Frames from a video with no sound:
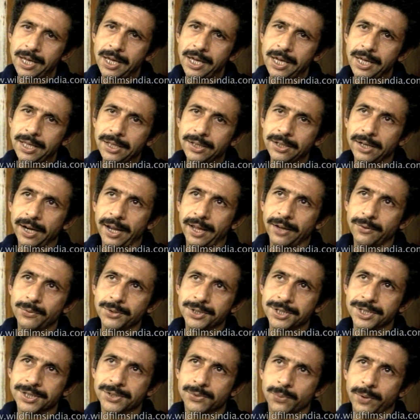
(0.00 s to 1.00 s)
In the
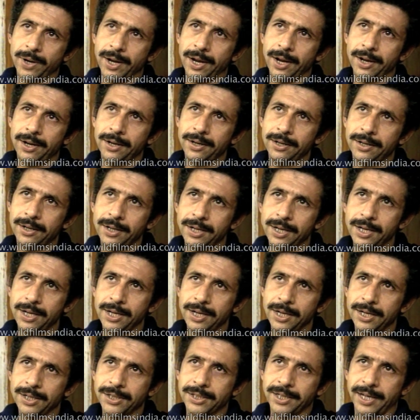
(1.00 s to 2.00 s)
languages where
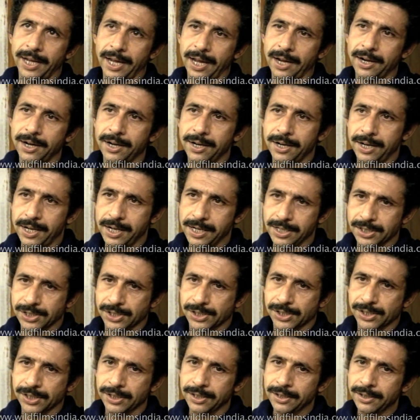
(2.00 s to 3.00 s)
it can and
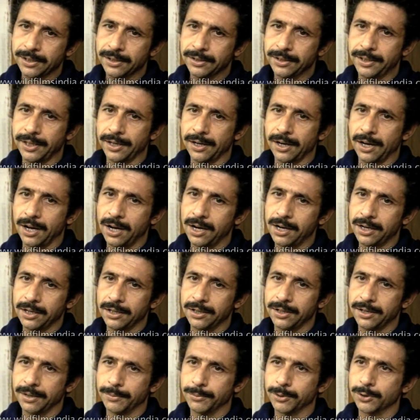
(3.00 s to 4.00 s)
is, there
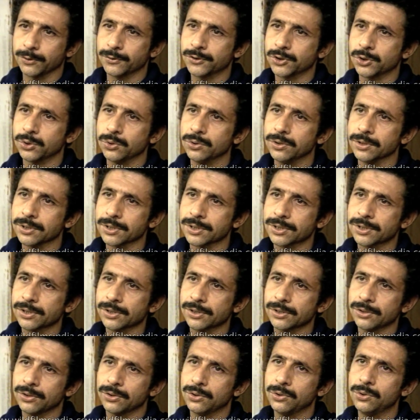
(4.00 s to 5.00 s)
are a number of students
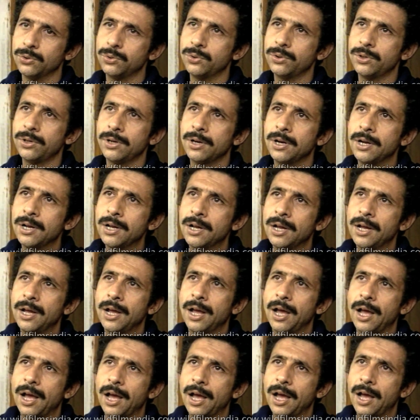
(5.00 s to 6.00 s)
who
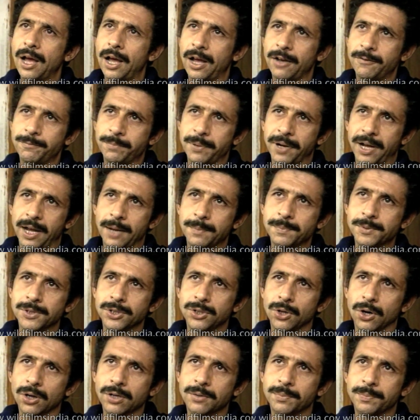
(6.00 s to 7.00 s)
have perhaps
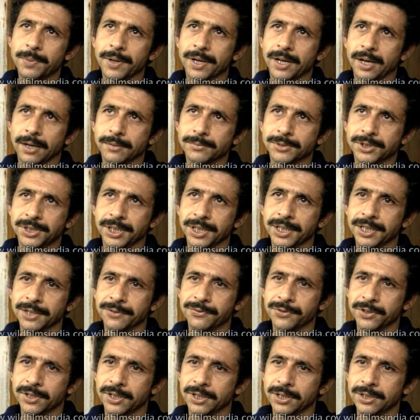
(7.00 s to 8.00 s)
not become
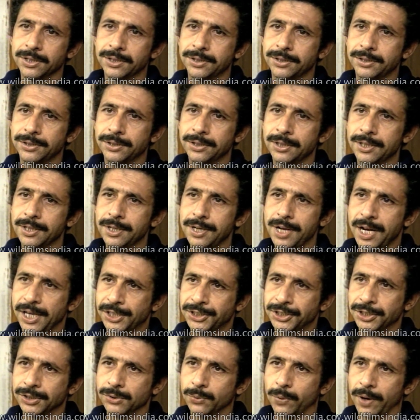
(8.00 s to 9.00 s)
significant
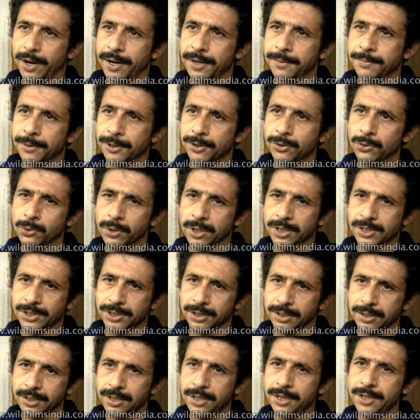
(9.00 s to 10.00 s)
nationwide, but who are
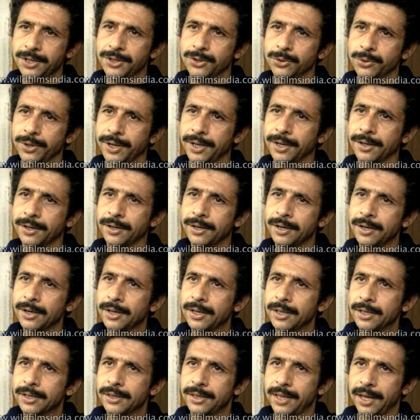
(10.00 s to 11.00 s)
certainly doing
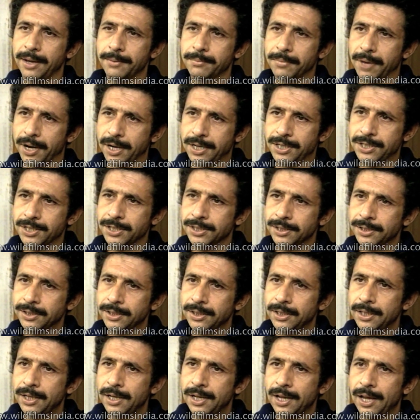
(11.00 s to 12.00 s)
their might.
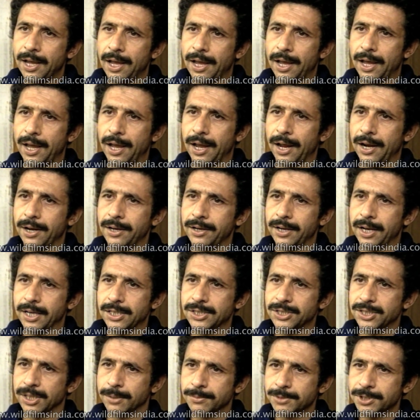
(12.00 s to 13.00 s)
And at
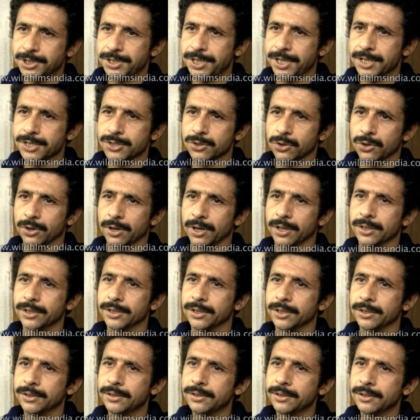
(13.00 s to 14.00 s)
some stage or
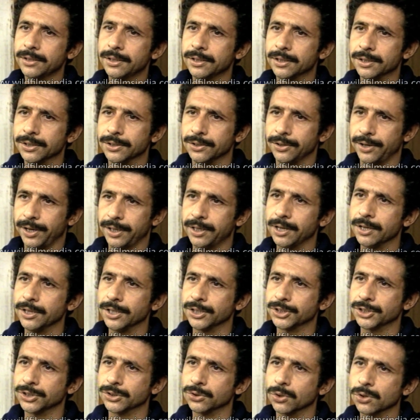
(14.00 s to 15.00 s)
other, the
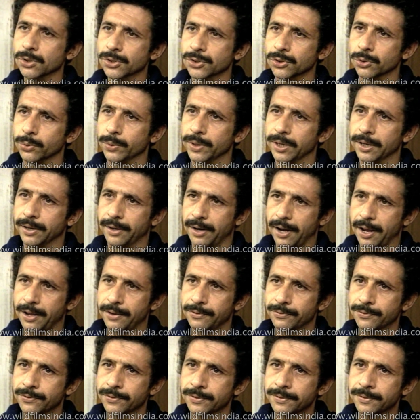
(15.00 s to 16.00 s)
recognition also will arrive.